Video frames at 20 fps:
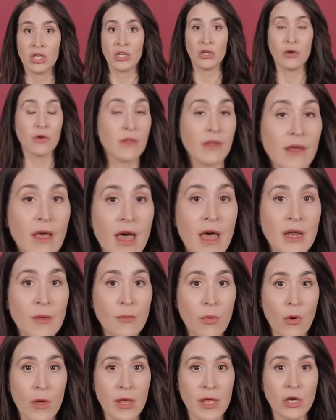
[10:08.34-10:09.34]
you're the kind of
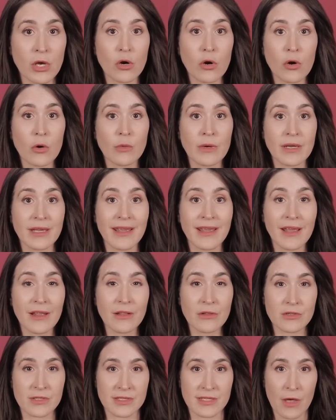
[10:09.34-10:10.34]
boy a girl would
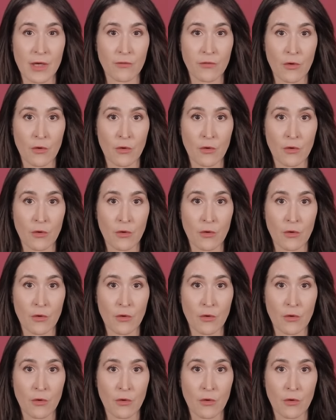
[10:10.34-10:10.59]
kill herself